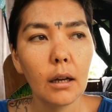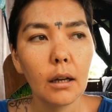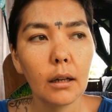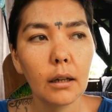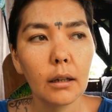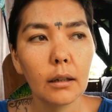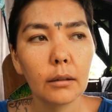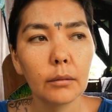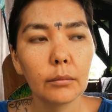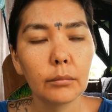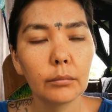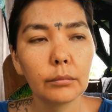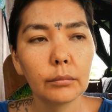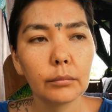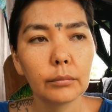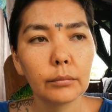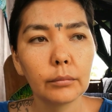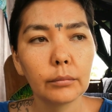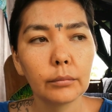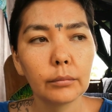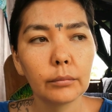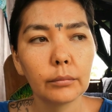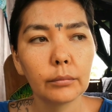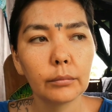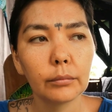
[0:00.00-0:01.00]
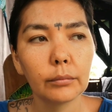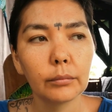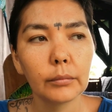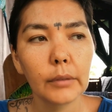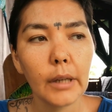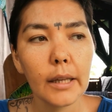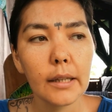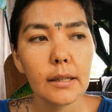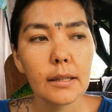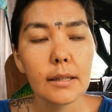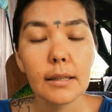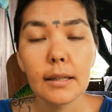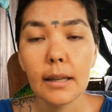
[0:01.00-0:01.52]

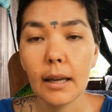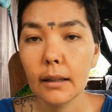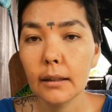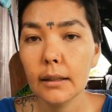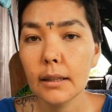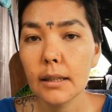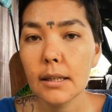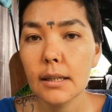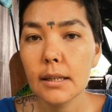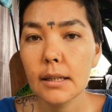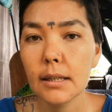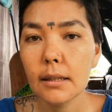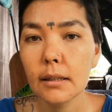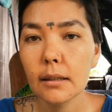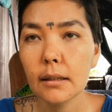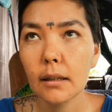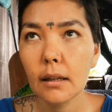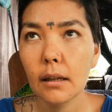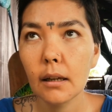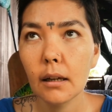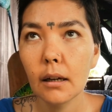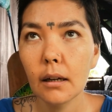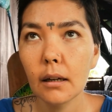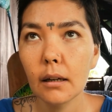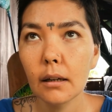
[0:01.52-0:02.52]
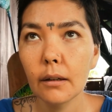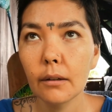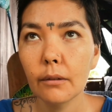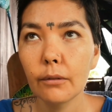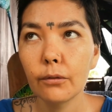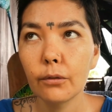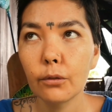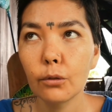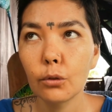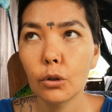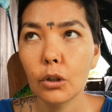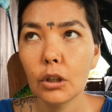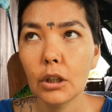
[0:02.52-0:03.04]
and sell it
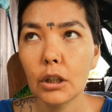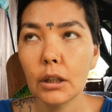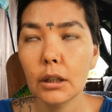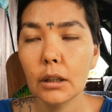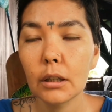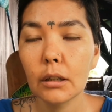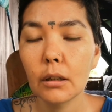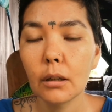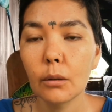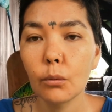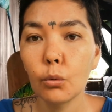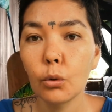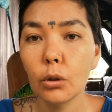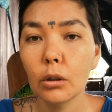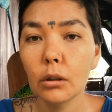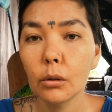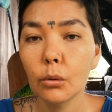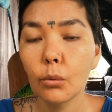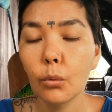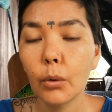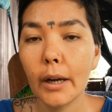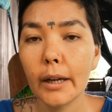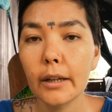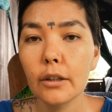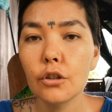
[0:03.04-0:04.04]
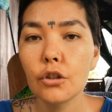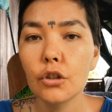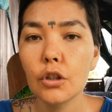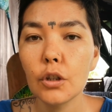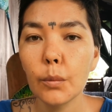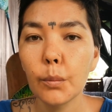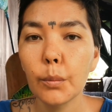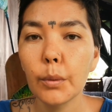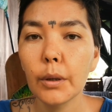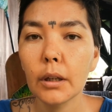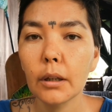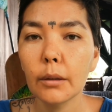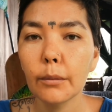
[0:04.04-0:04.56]
for worldwide
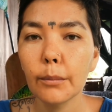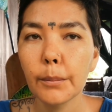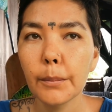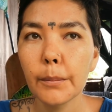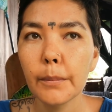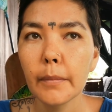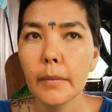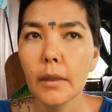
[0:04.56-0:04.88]
shipping.